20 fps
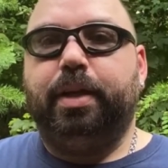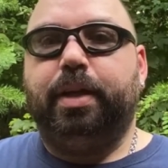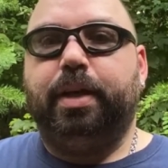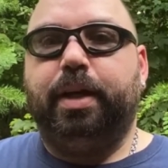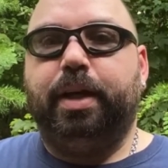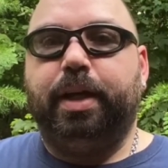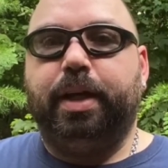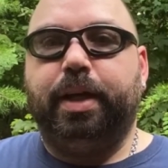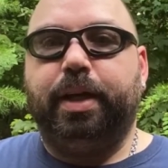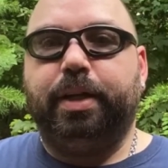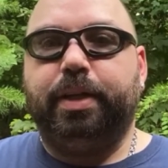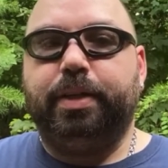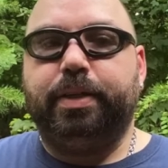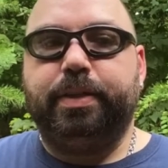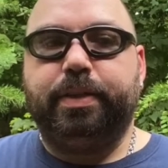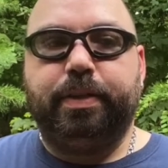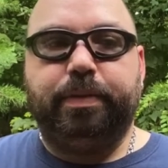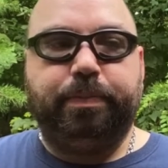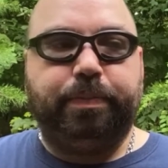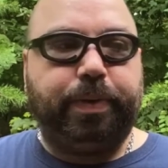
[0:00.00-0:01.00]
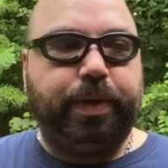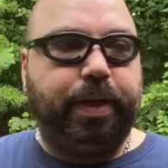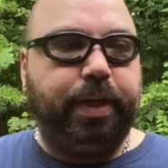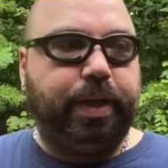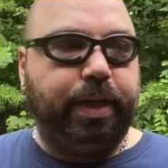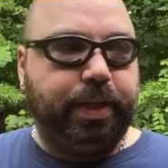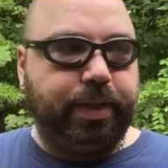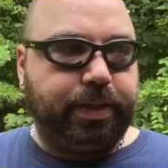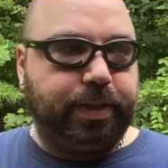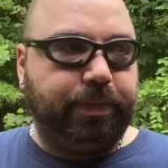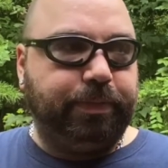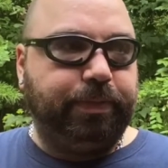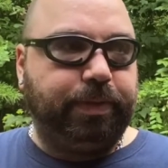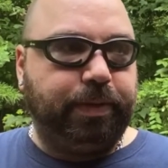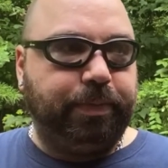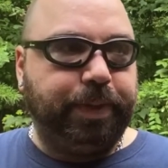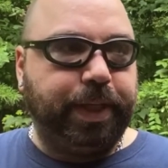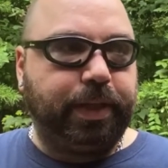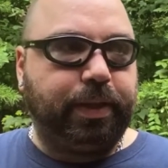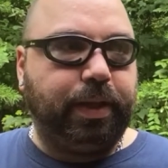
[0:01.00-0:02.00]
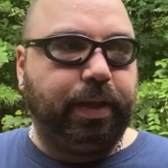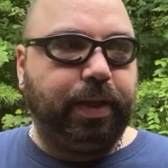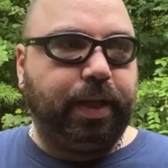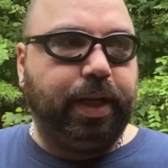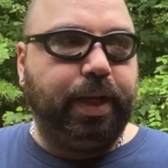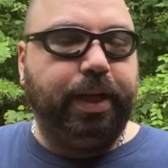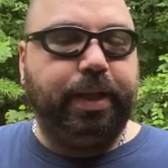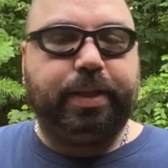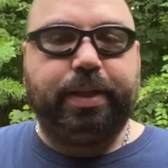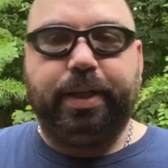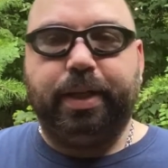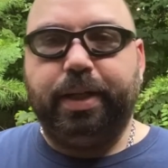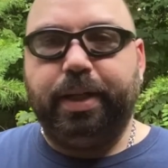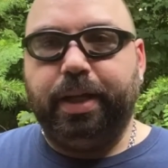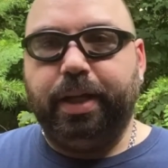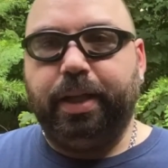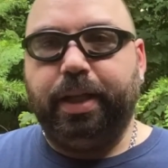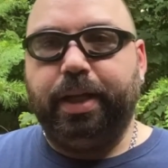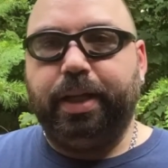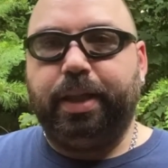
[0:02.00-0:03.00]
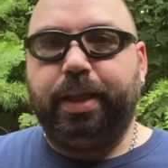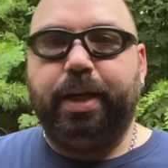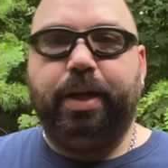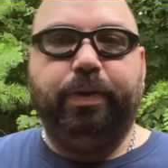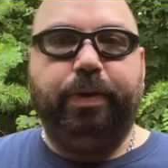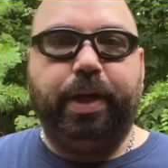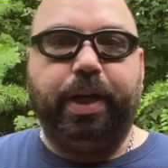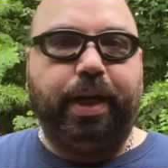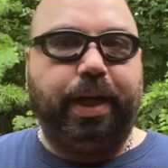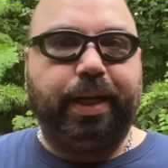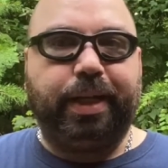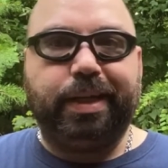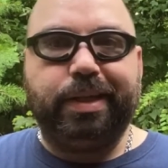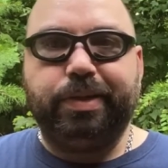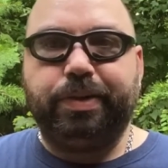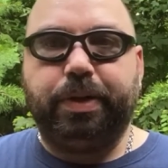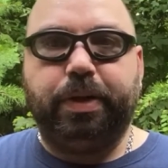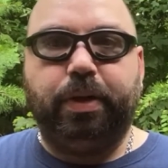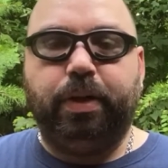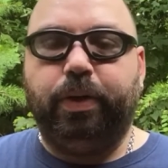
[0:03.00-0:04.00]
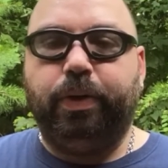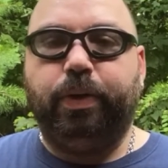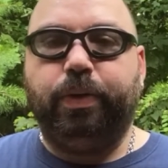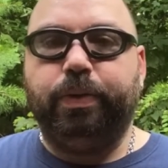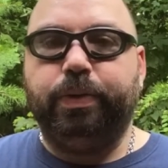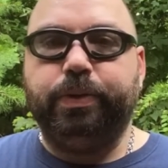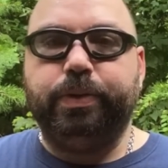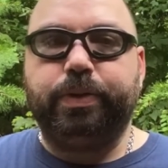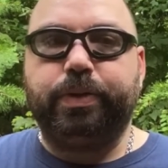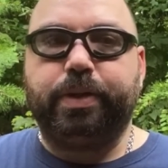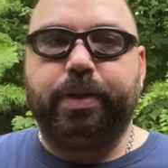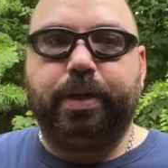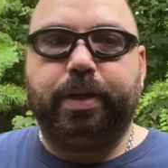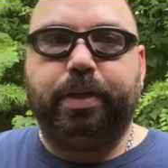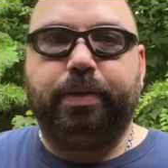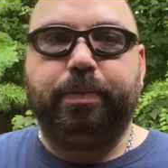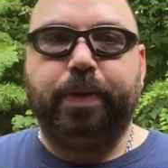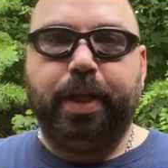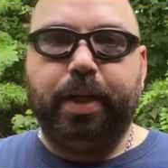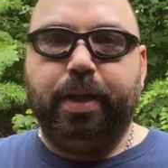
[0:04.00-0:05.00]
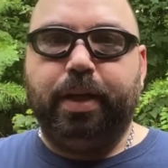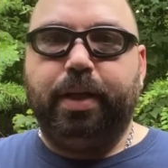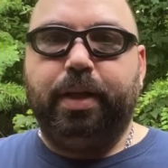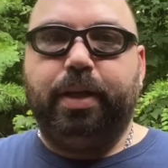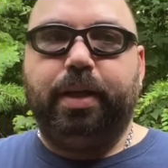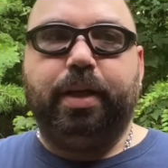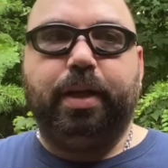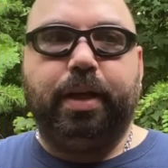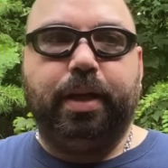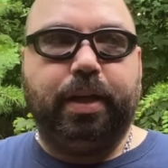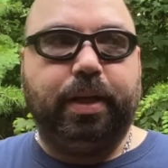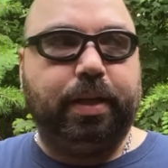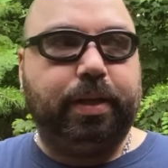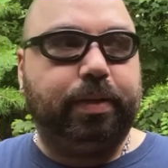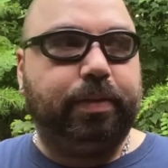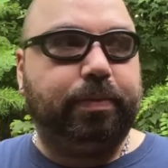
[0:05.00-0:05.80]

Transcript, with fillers: I put it in some vermiculite to anneal it, that way I can drill holes or uh,